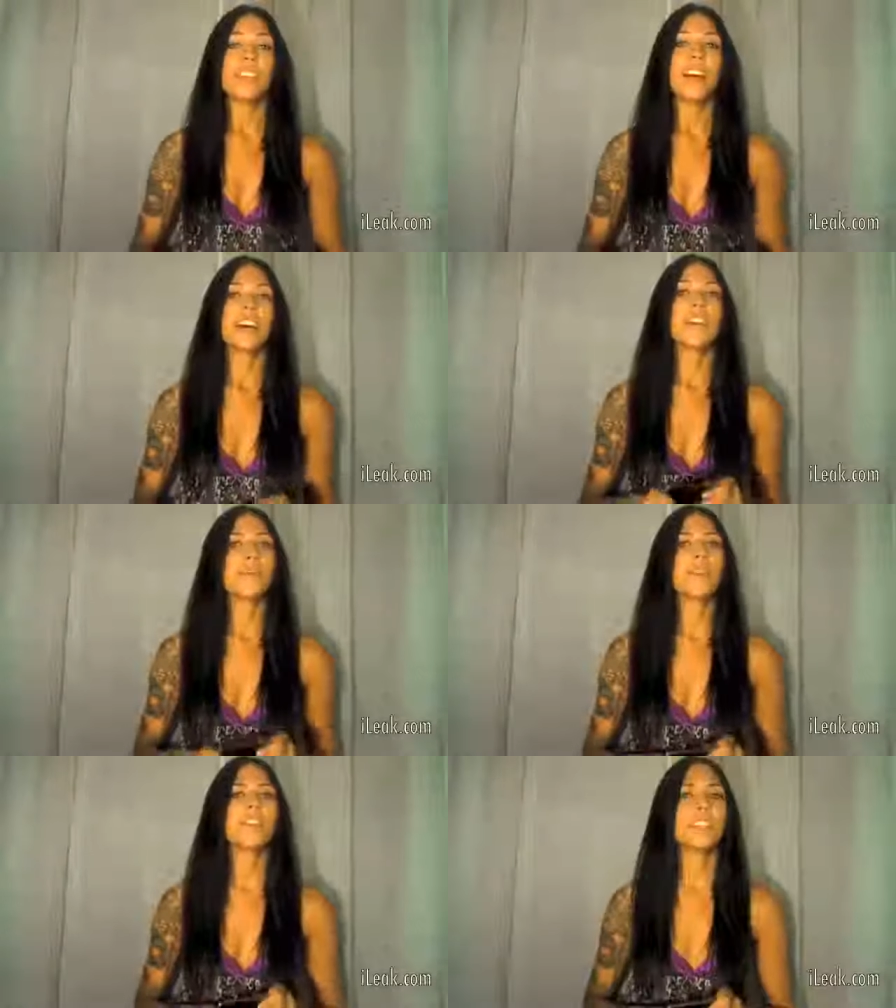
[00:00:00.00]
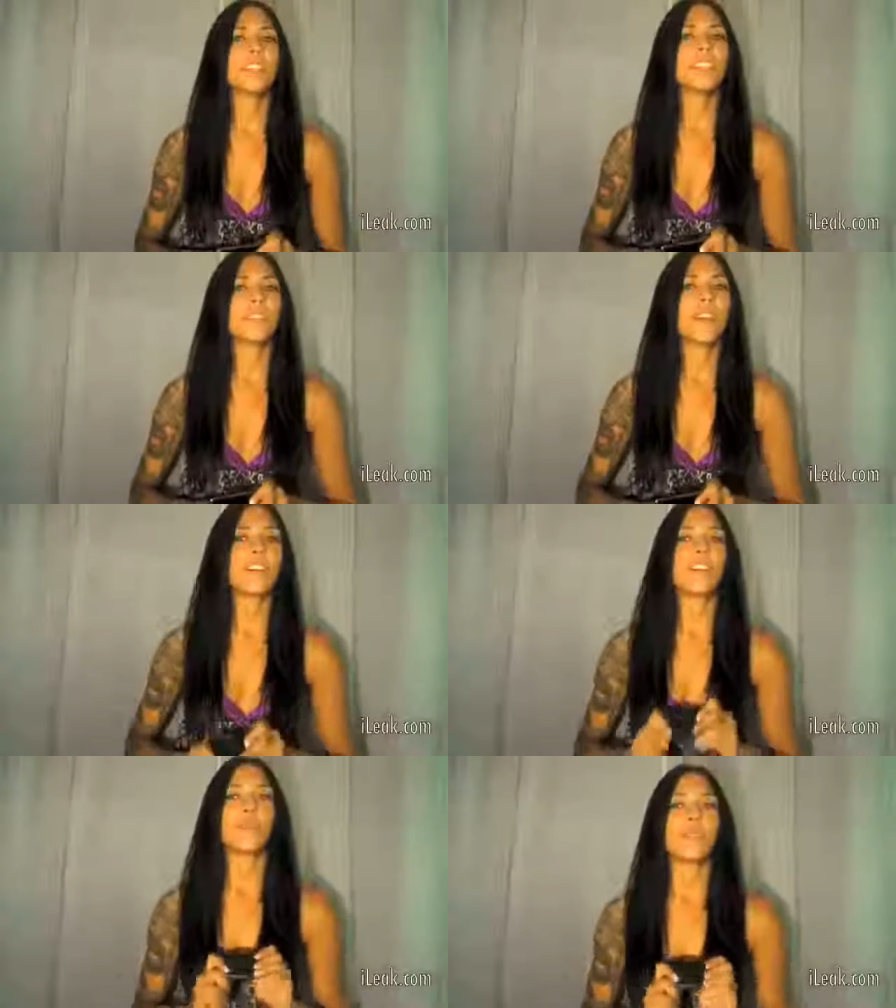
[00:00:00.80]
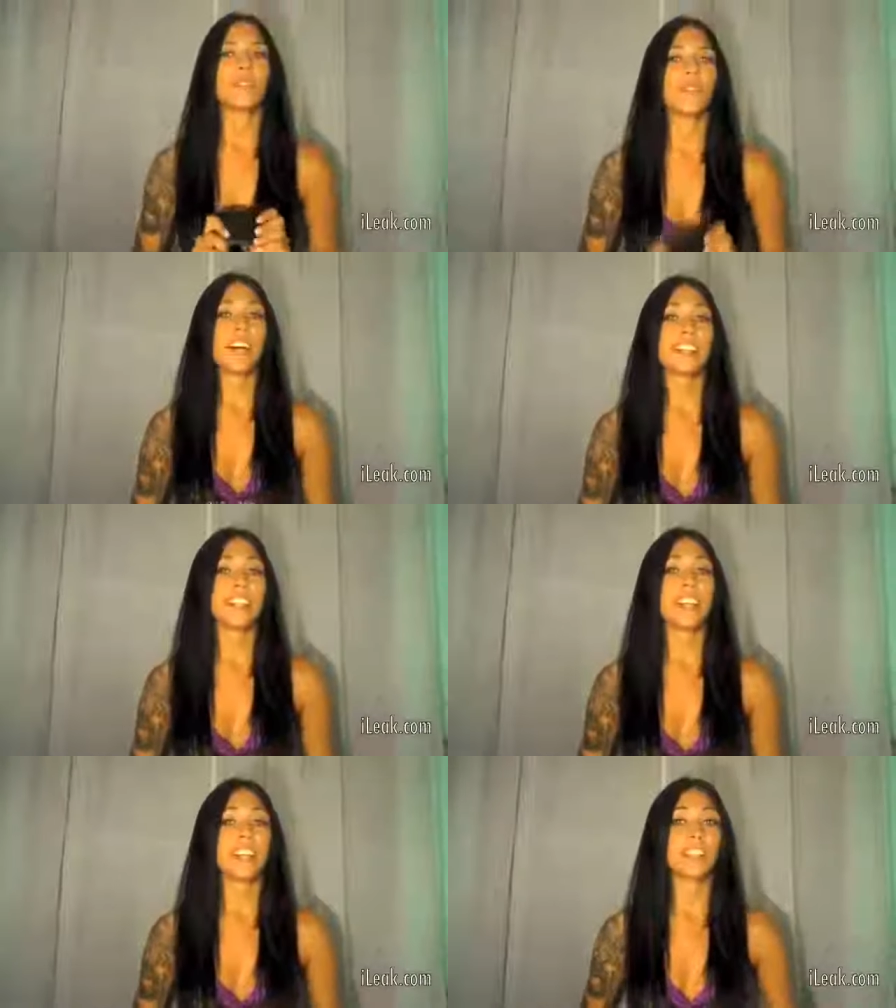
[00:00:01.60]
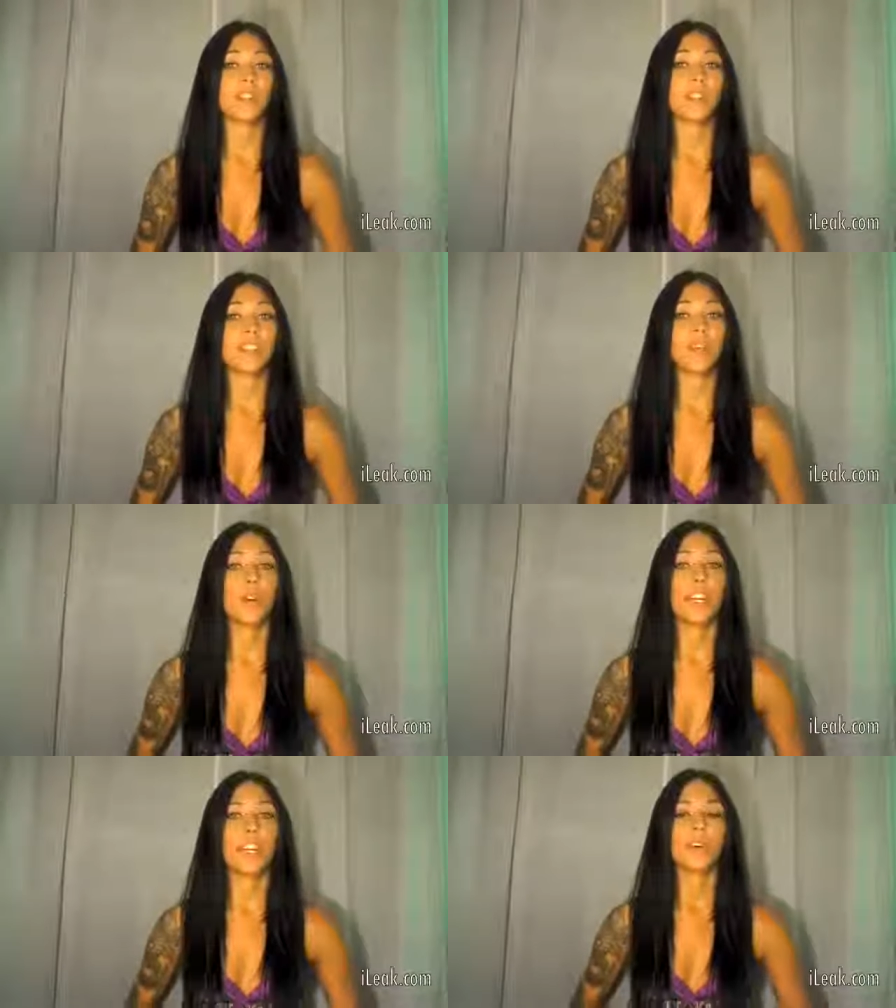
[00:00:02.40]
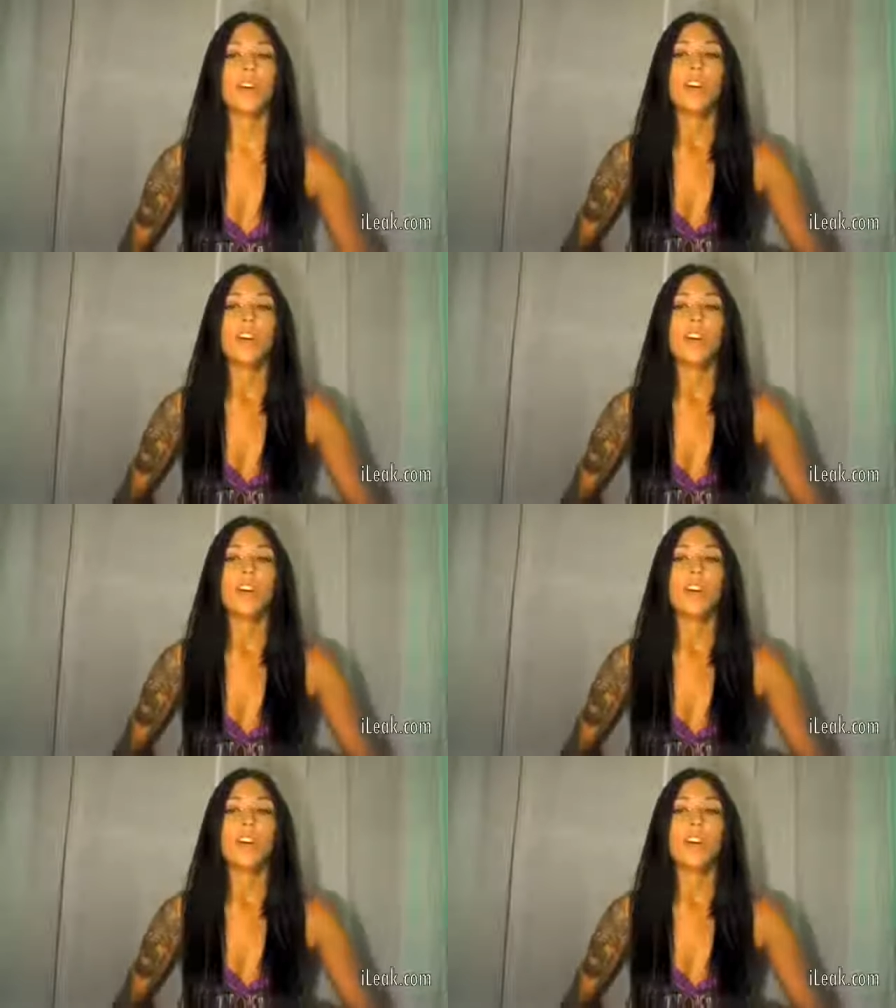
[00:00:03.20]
that he really does find the most fascinating stories for you.